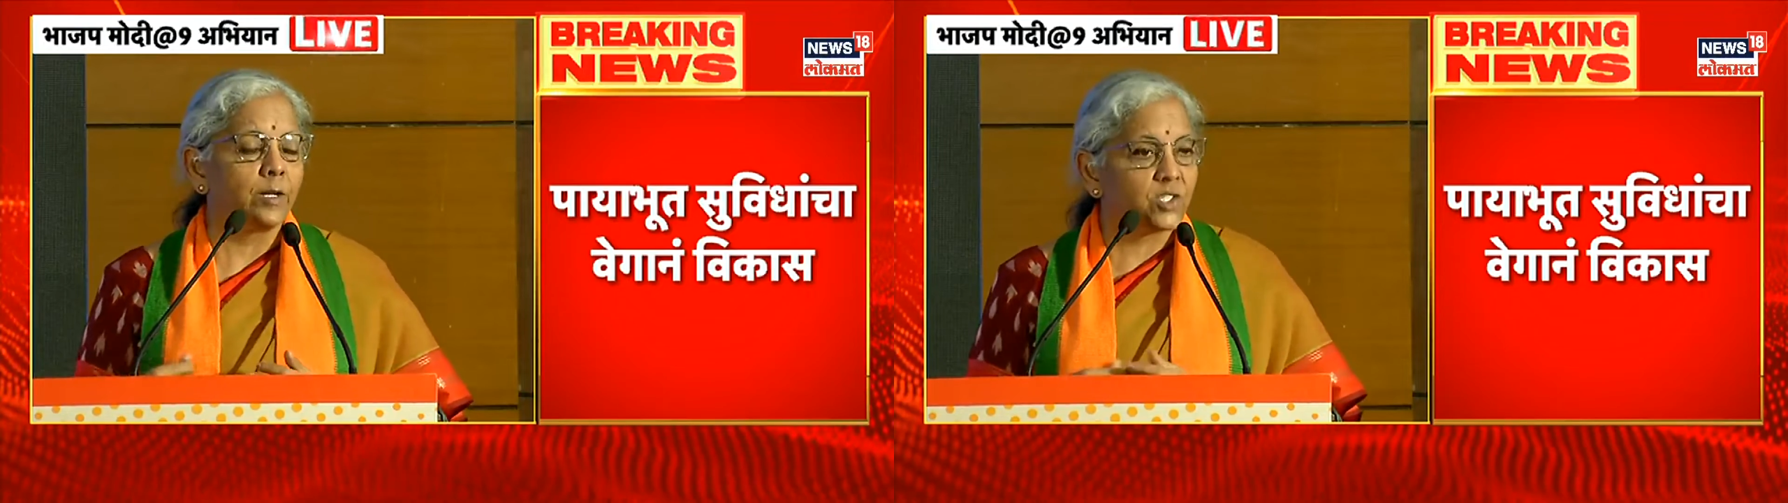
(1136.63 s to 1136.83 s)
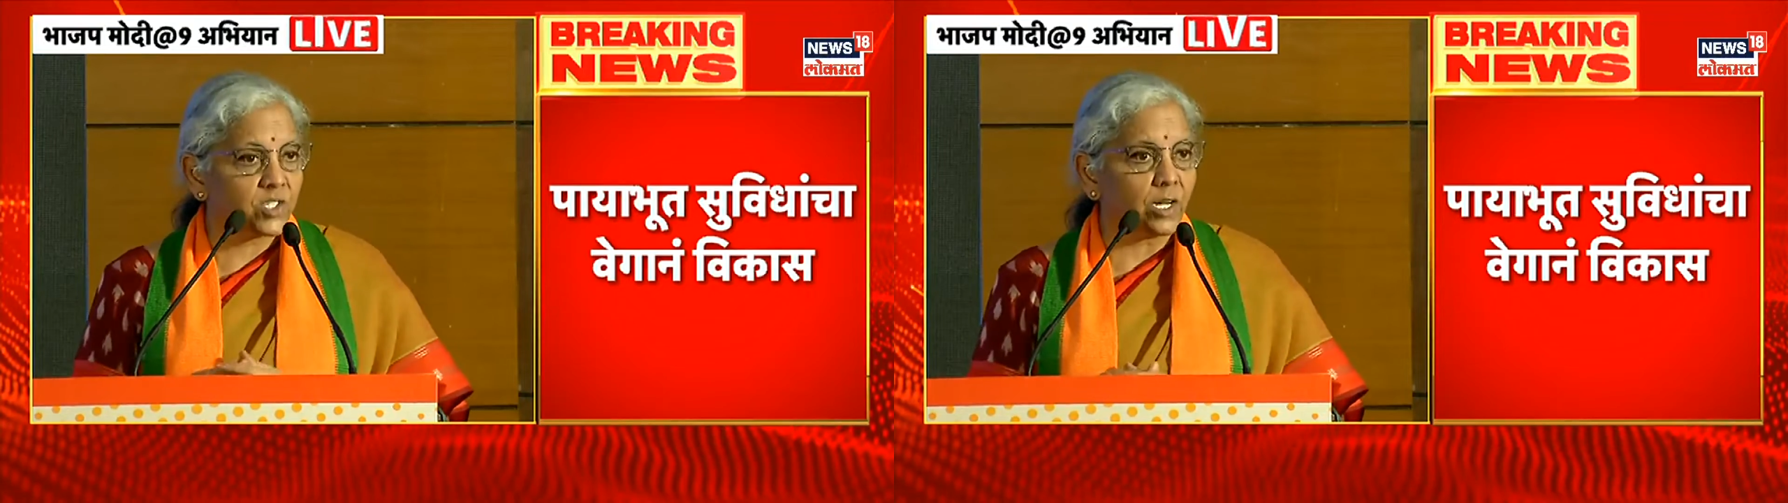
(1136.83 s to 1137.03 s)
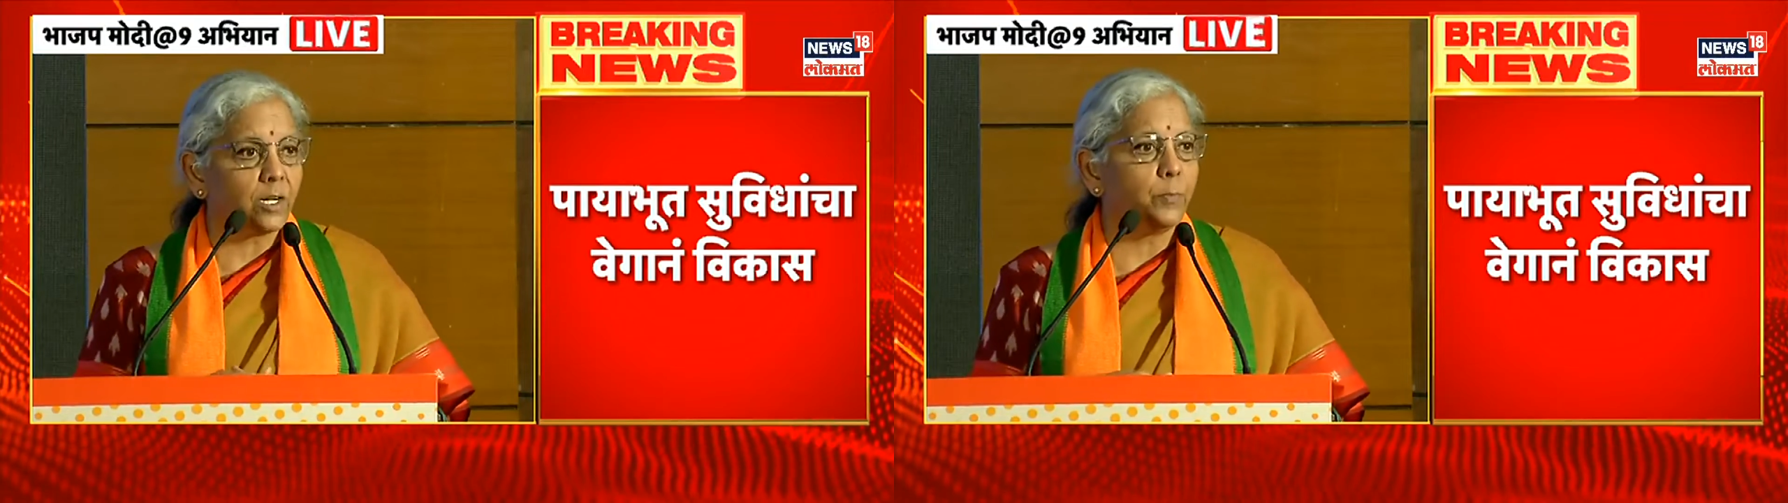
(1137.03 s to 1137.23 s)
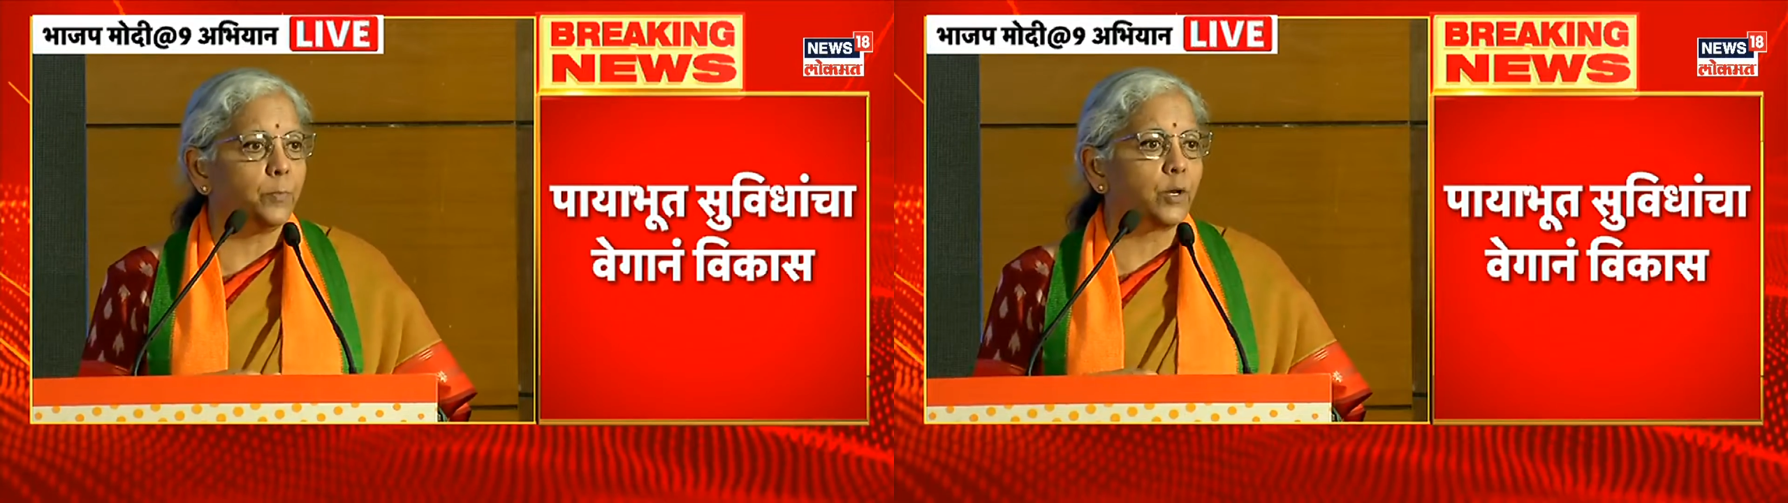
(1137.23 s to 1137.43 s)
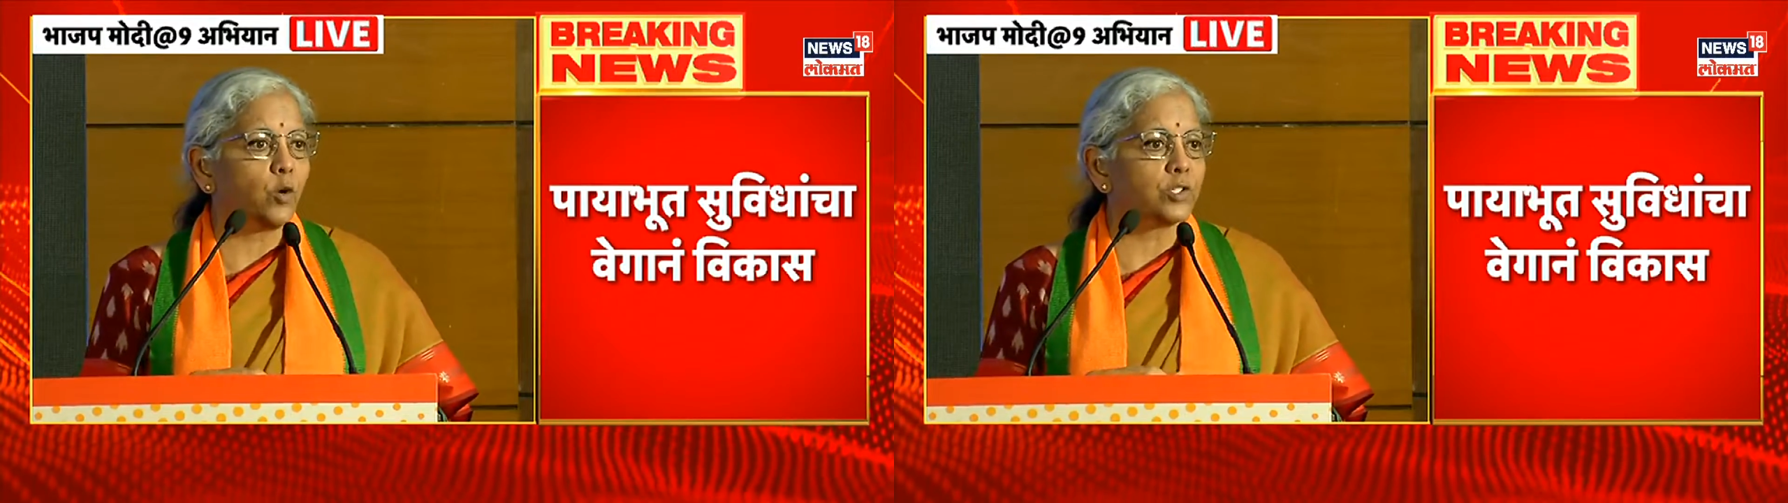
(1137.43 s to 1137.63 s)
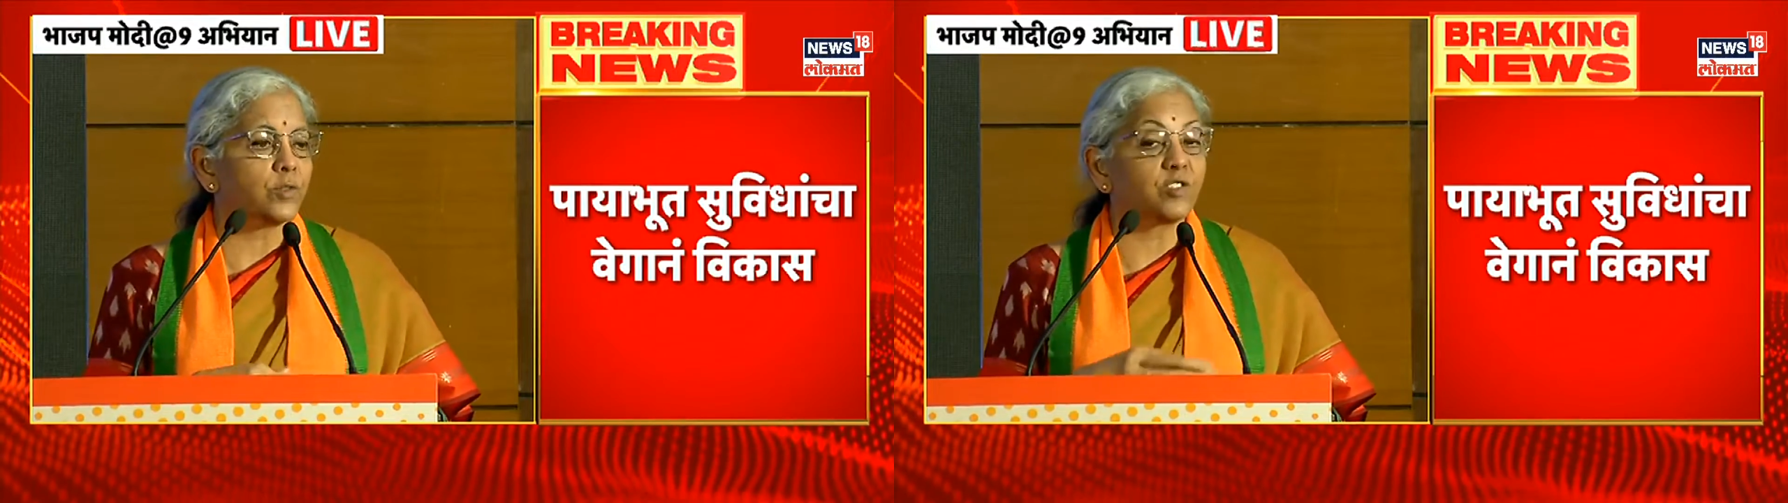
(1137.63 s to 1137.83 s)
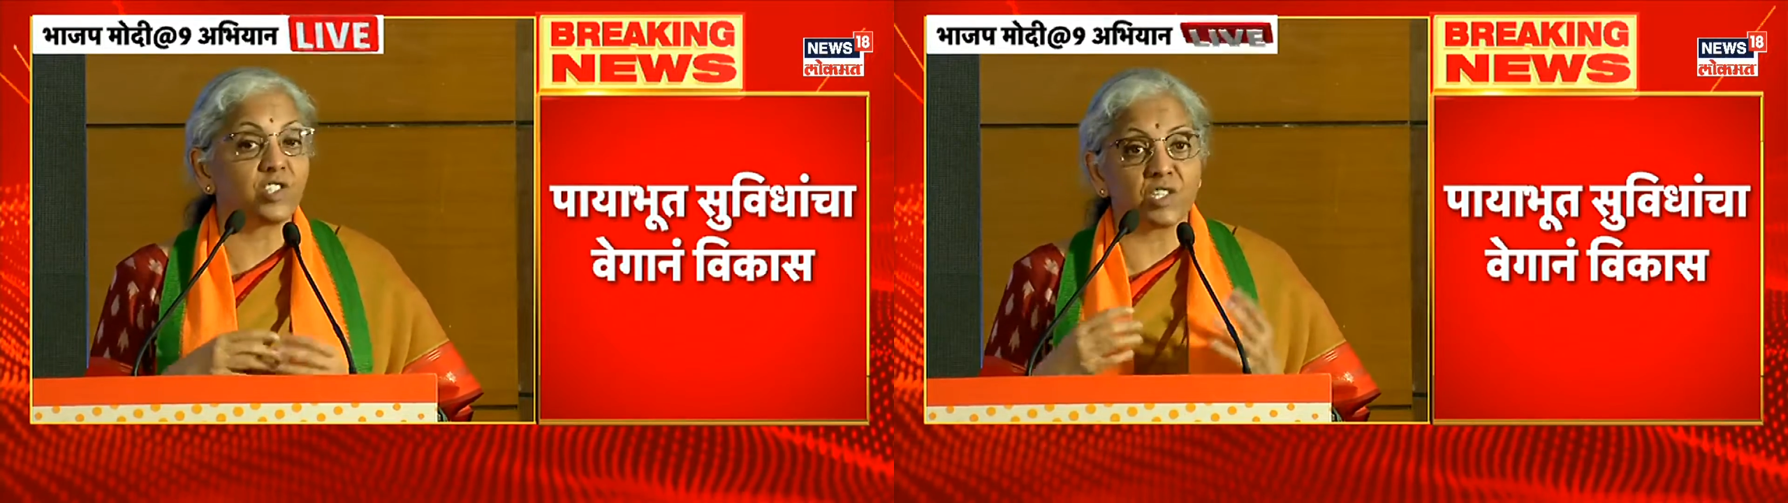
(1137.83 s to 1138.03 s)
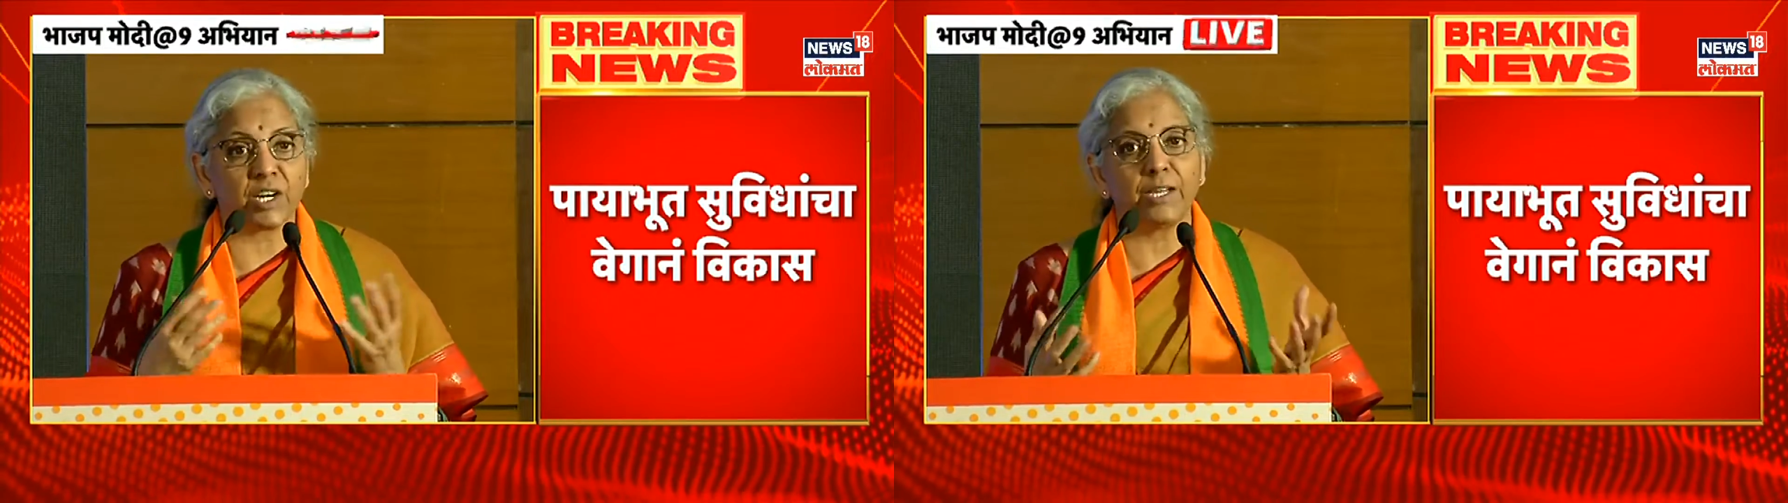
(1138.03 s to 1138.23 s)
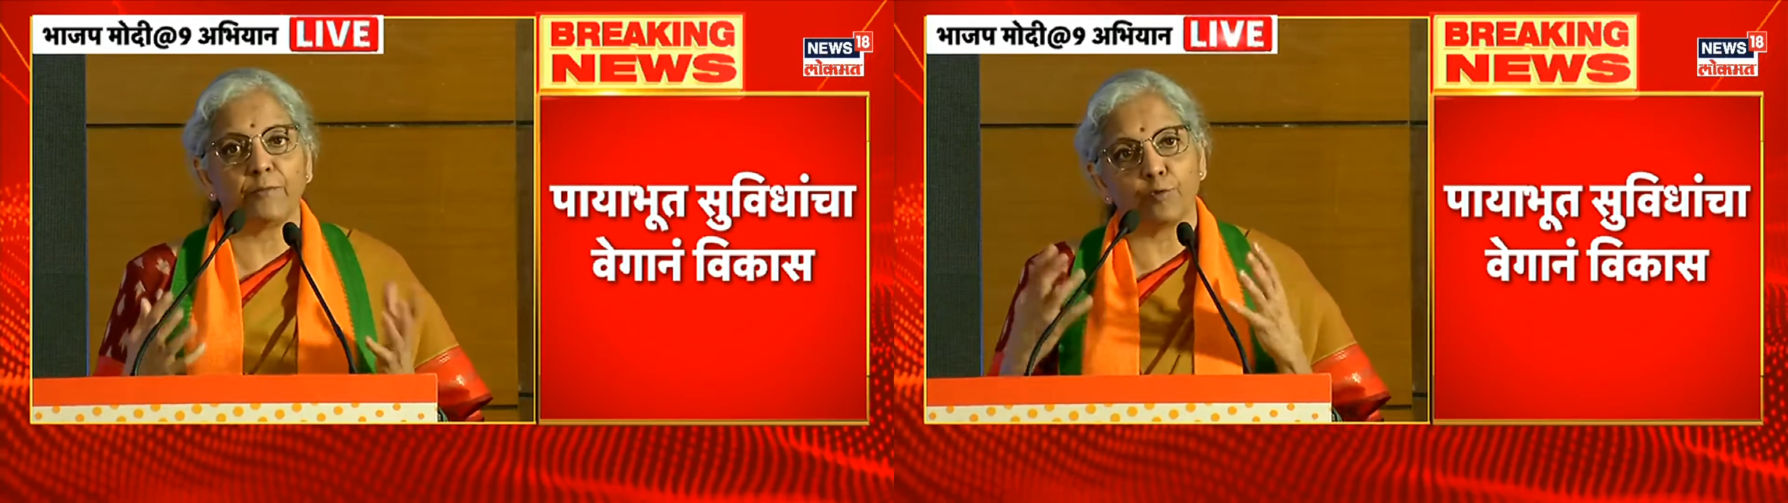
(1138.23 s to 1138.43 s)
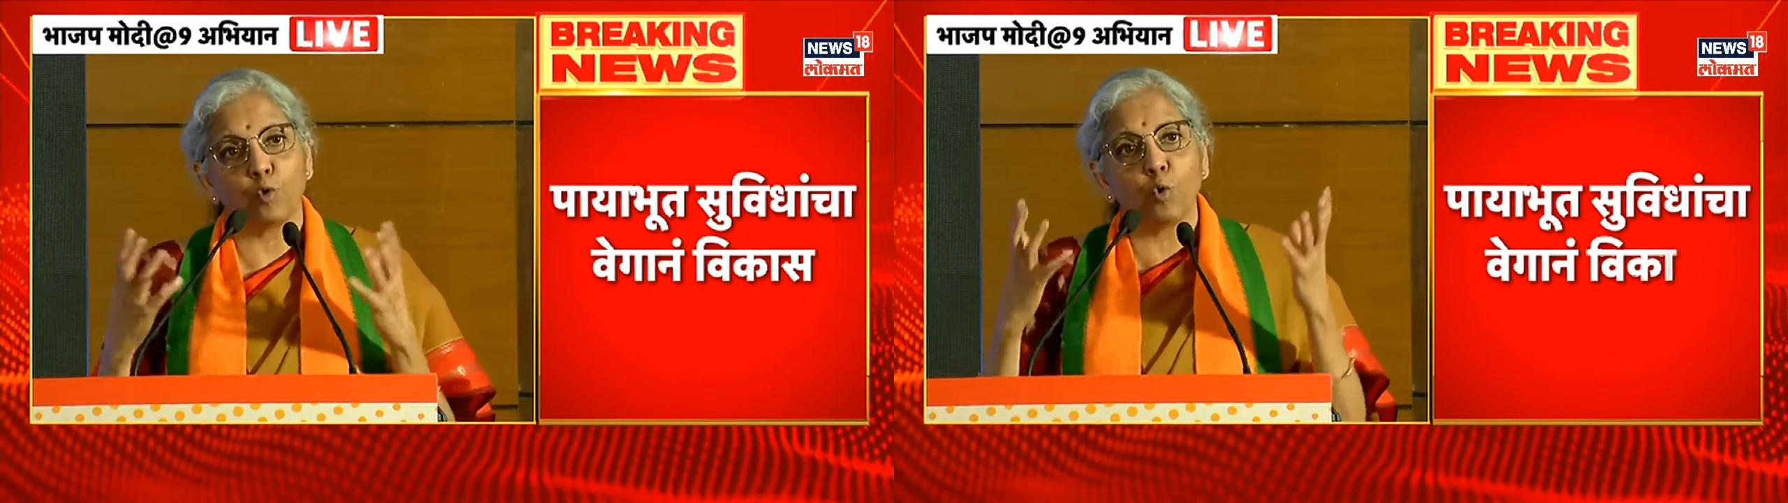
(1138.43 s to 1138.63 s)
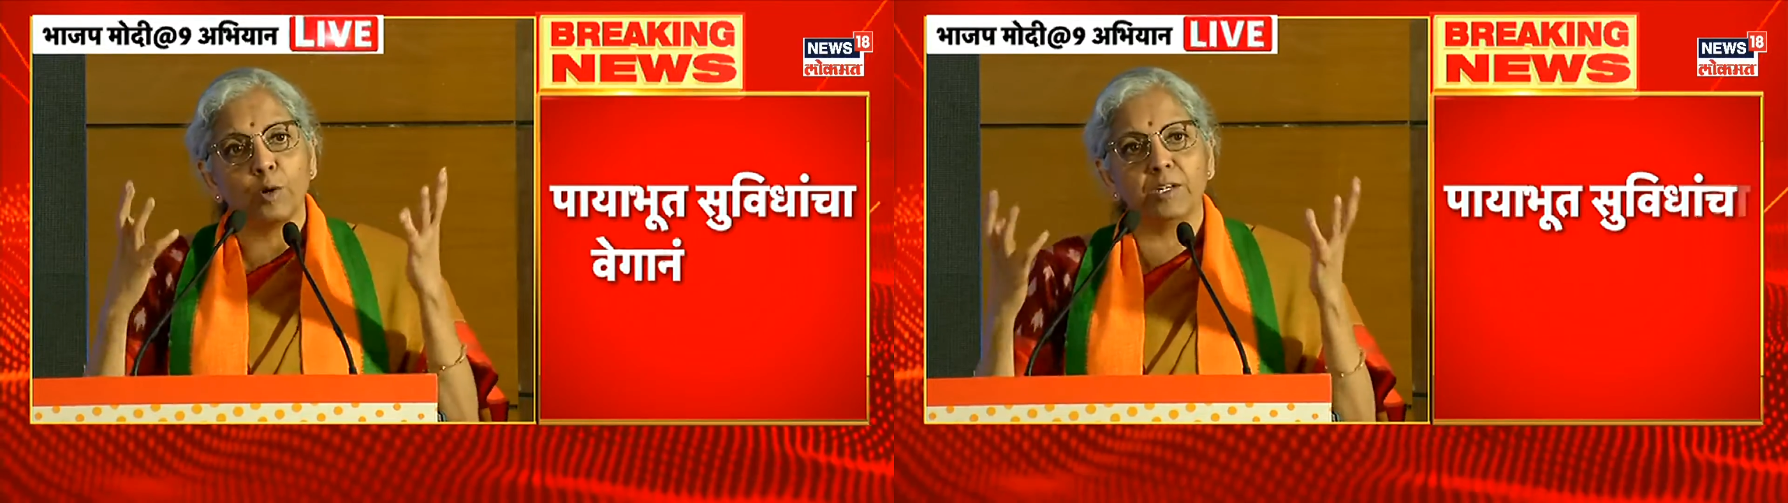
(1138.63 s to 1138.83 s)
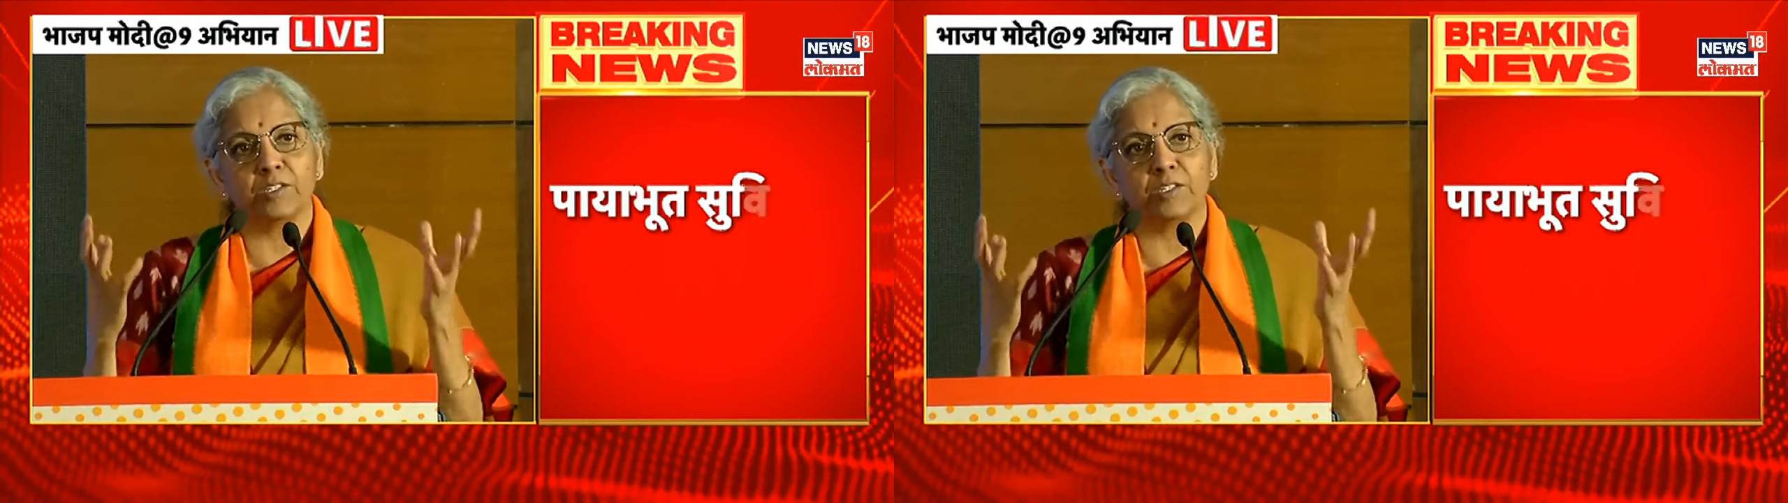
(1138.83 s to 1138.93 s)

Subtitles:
stuck up because of strife, local